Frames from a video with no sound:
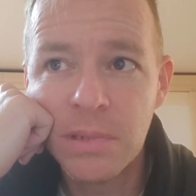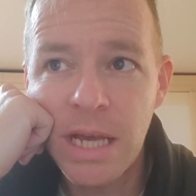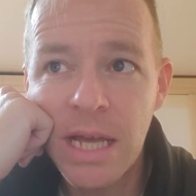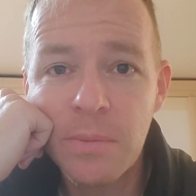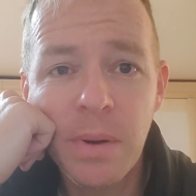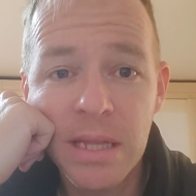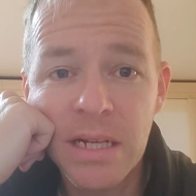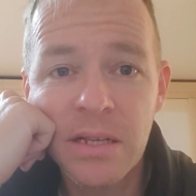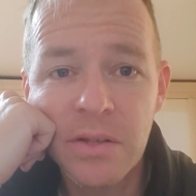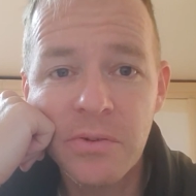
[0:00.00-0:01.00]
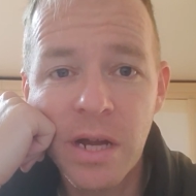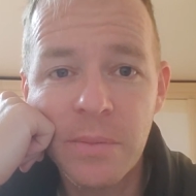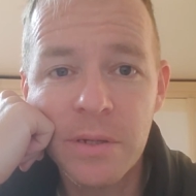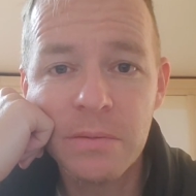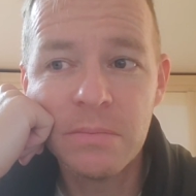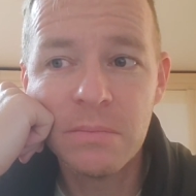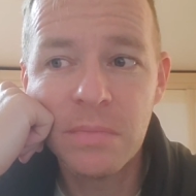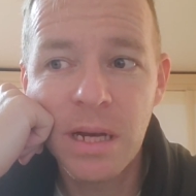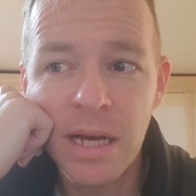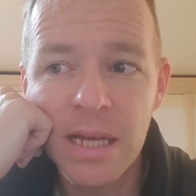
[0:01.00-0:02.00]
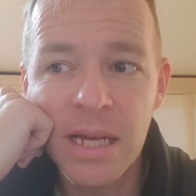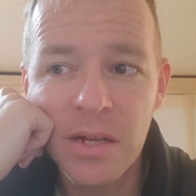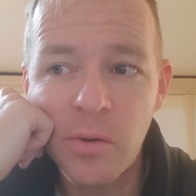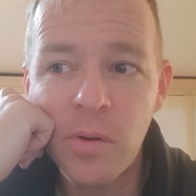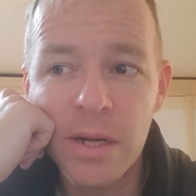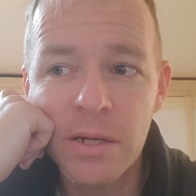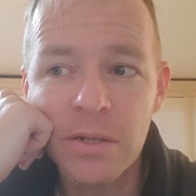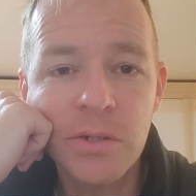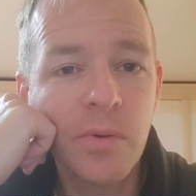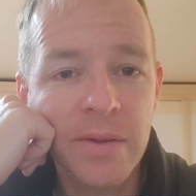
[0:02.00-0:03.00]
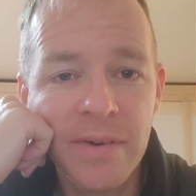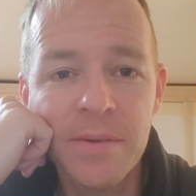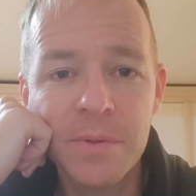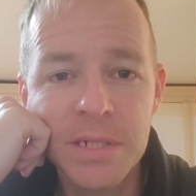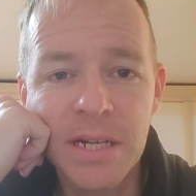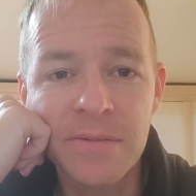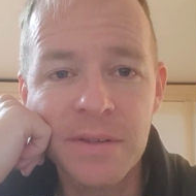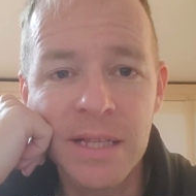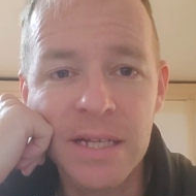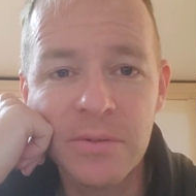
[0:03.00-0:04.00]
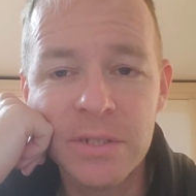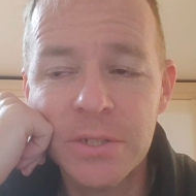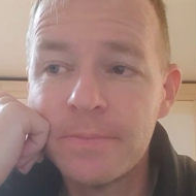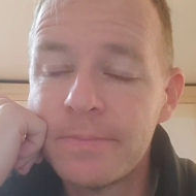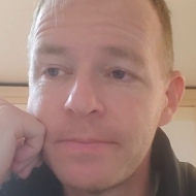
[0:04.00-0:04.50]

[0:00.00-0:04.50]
And by the end of the drama, I had acquired 25% of the language.